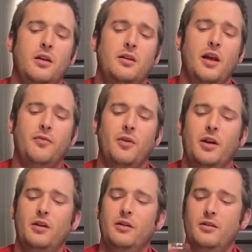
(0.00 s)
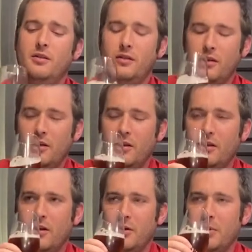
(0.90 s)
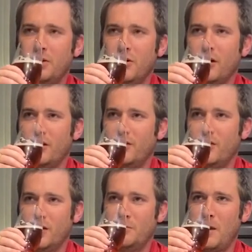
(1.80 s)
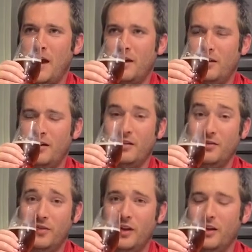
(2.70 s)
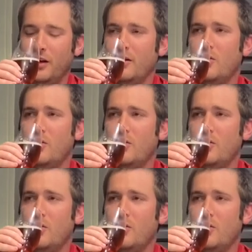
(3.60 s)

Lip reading: Definitely going to be drinking a six-pack of these and filling it.